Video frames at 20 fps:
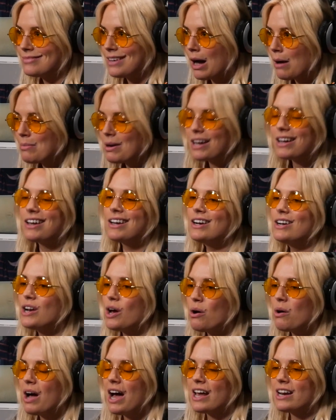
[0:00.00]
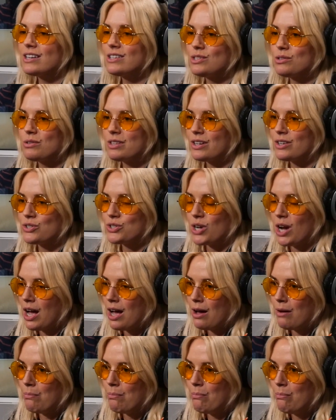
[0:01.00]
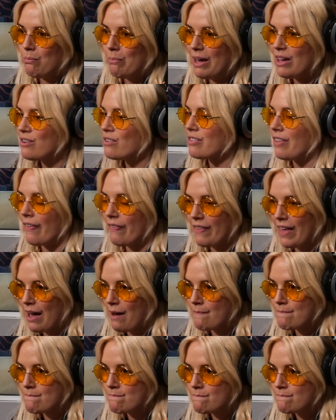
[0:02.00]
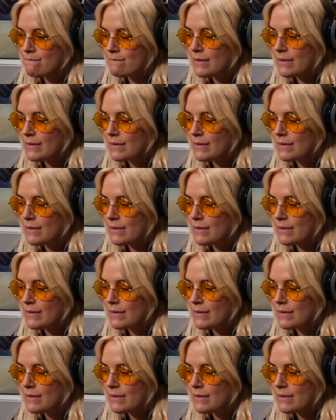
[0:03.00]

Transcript: I'm not going to know how to do their job better than them.